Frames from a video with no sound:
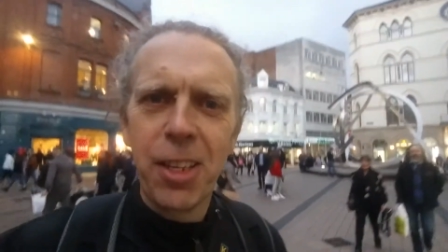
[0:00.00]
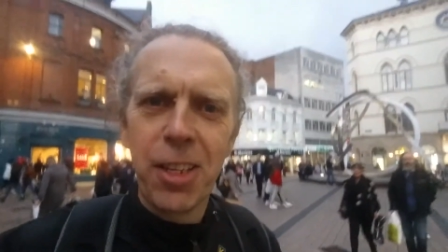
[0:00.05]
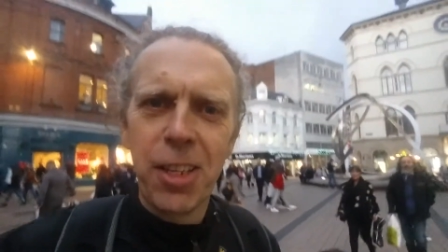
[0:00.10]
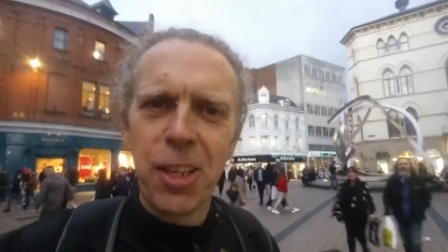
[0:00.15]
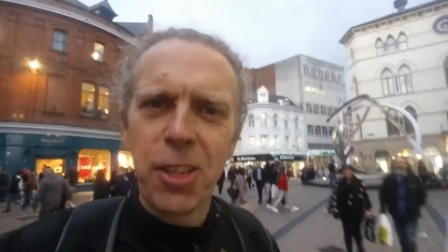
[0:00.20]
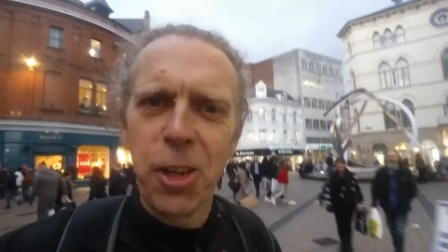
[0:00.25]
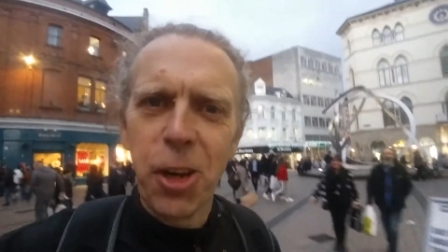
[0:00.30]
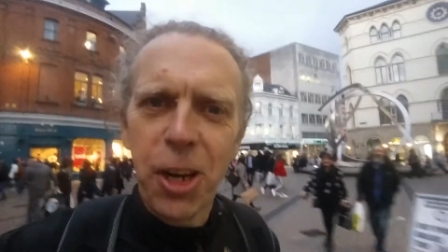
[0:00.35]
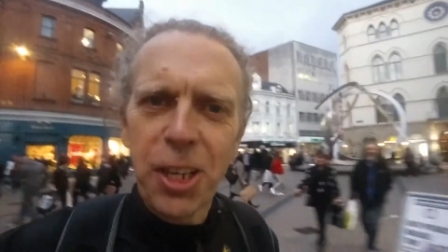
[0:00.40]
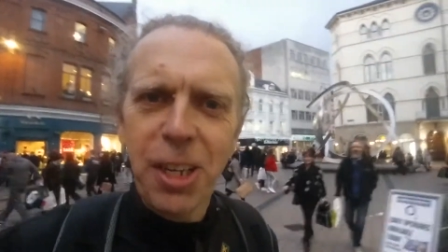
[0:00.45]

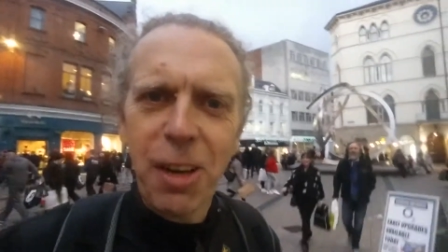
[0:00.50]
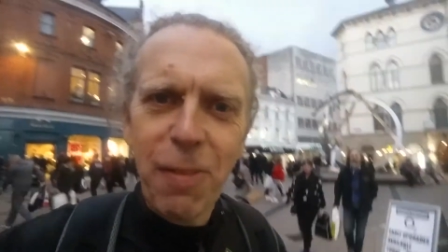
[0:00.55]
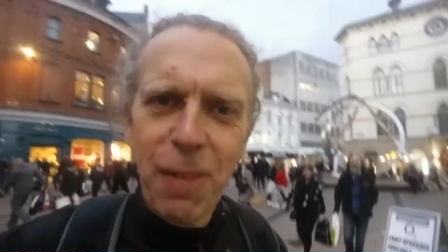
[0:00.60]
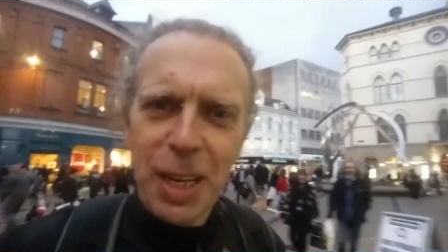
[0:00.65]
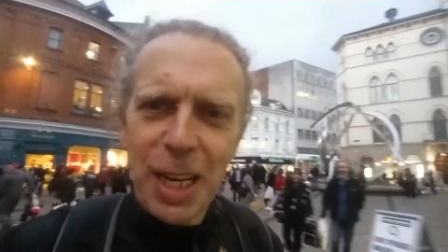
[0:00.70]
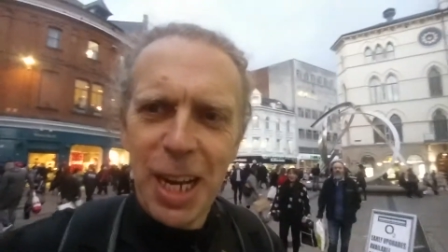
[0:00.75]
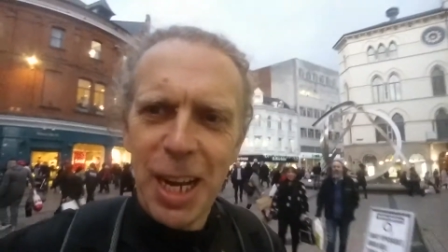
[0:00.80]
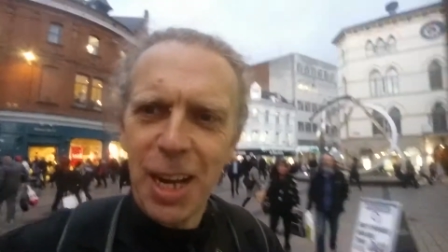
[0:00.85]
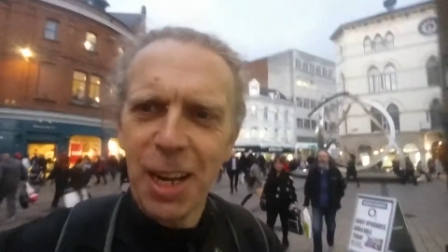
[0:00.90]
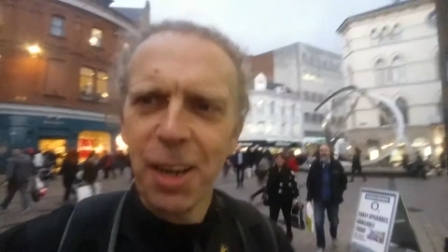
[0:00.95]
The joys of
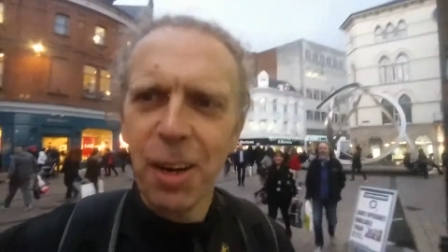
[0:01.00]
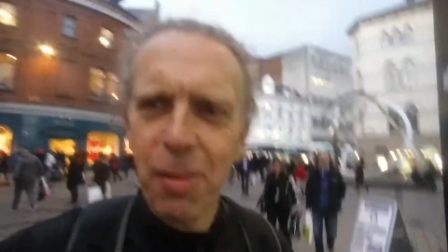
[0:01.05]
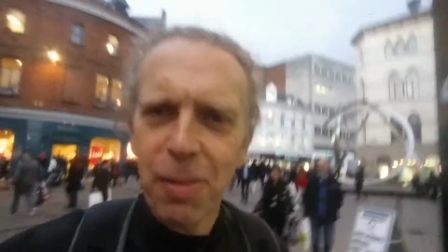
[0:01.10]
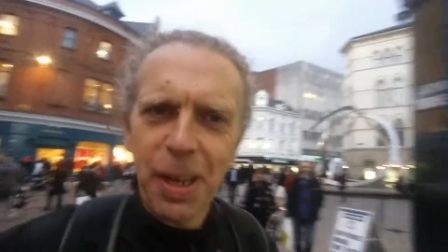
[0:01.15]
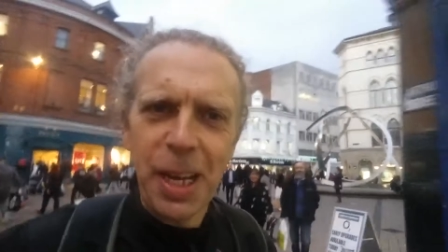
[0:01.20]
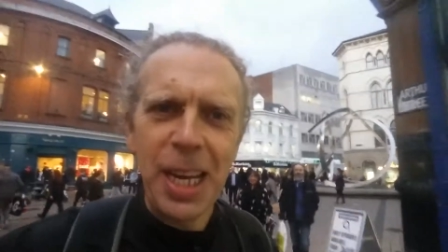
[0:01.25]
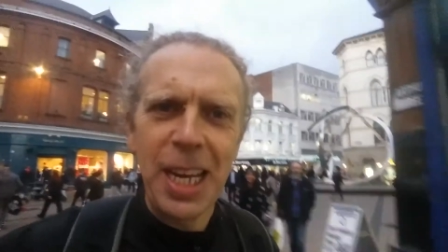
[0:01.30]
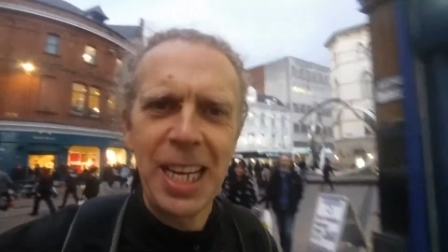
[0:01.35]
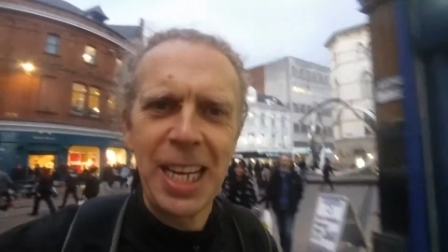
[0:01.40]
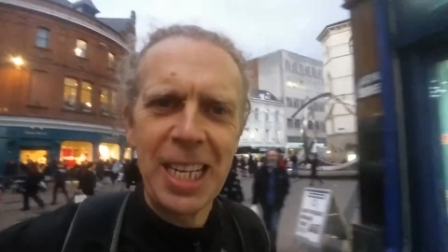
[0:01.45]

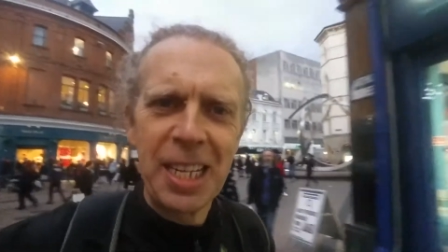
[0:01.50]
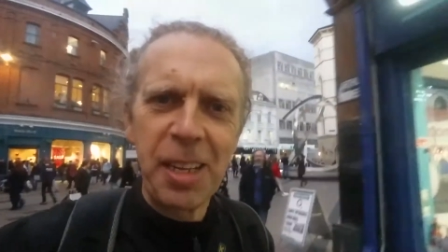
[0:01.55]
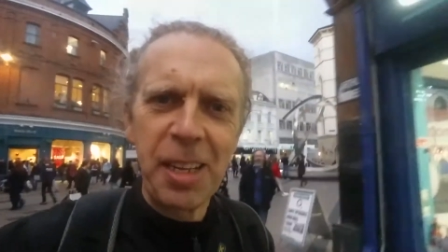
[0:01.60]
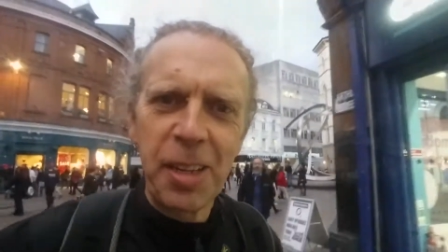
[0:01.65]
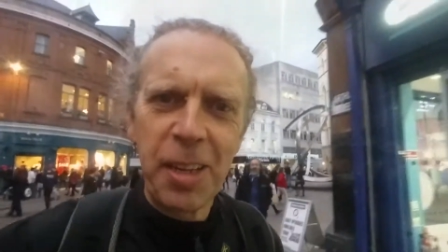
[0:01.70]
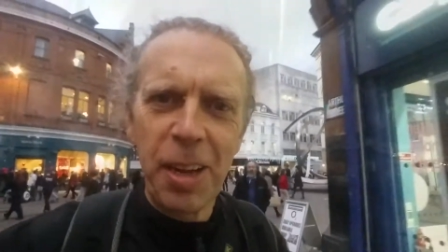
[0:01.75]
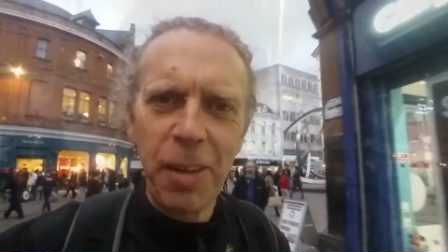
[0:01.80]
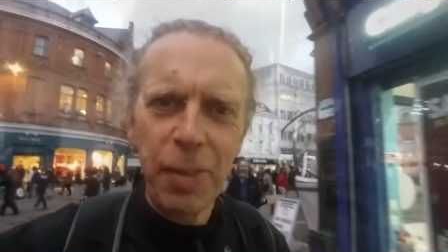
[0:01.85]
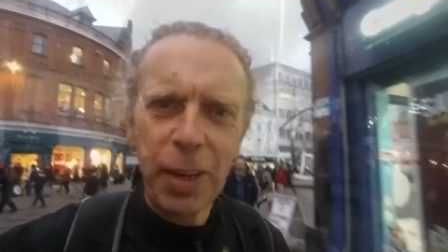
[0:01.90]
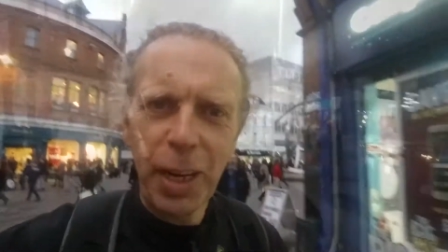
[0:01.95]
photography.
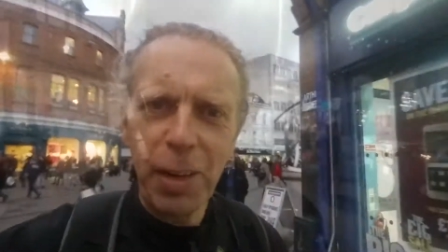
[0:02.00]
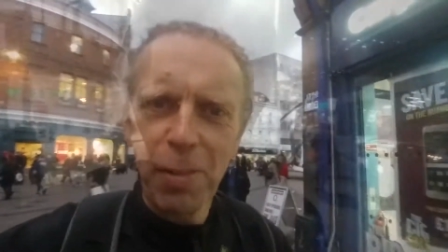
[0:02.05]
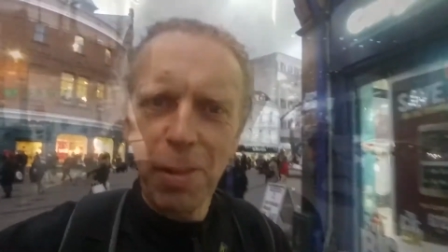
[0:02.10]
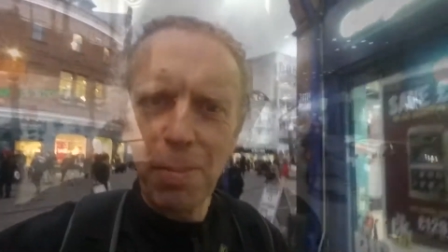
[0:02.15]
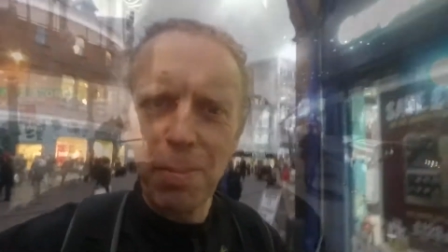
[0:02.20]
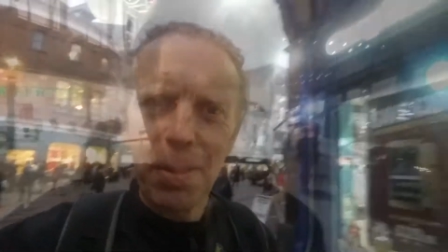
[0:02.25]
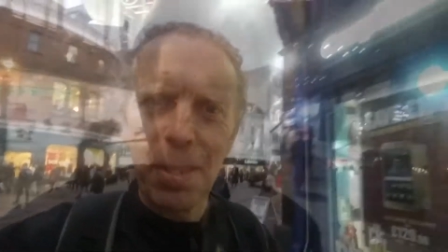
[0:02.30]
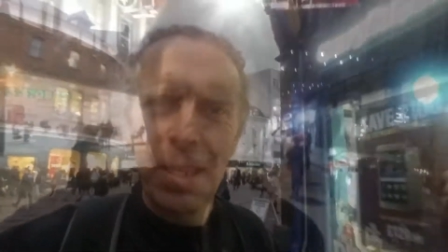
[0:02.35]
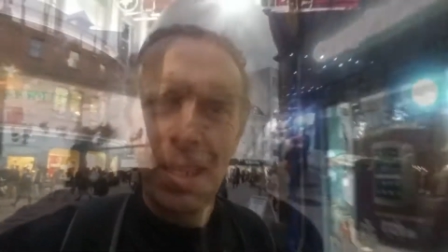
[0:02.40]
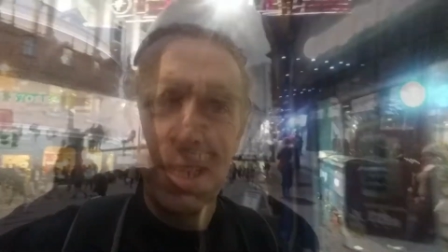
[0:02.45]
never get
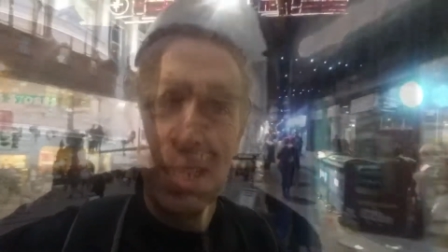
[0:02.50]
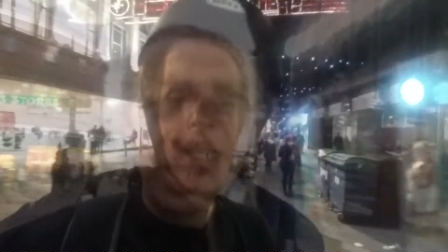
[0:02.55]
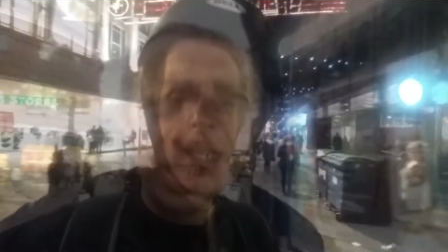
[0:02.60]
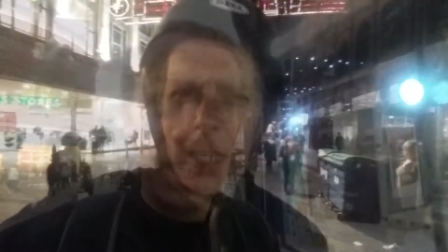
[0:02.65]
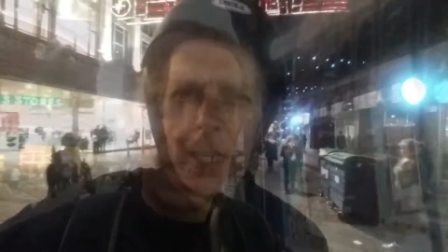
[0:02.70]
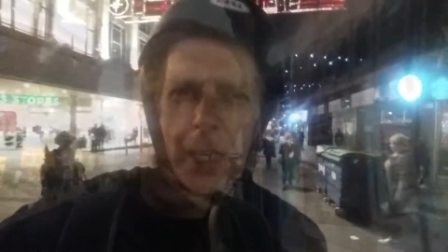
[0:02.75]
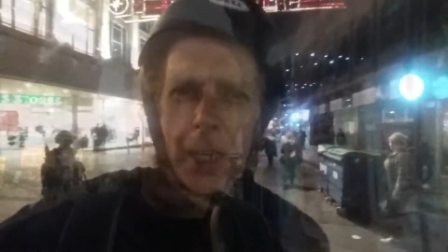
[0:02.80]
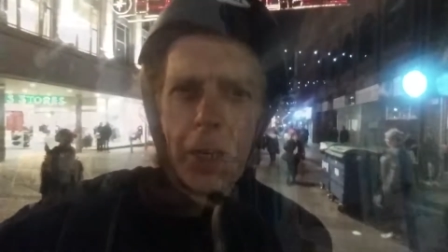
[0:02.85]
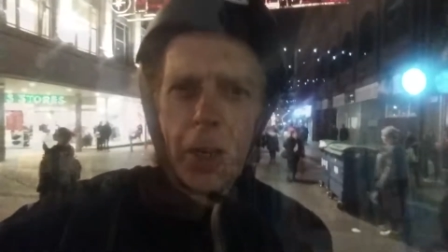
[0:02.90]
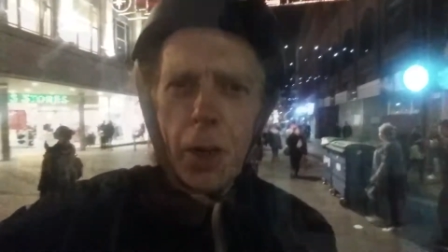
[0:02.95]

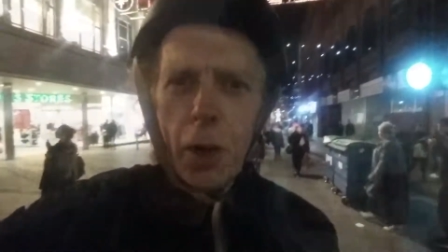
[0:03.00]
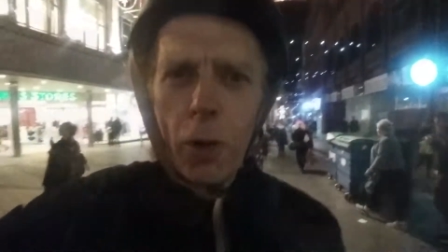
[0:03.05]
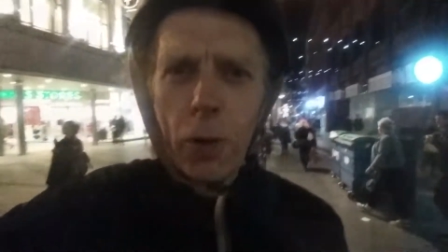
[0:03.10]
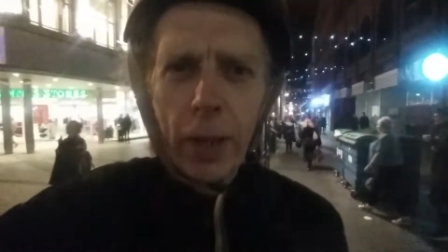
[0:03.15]
them.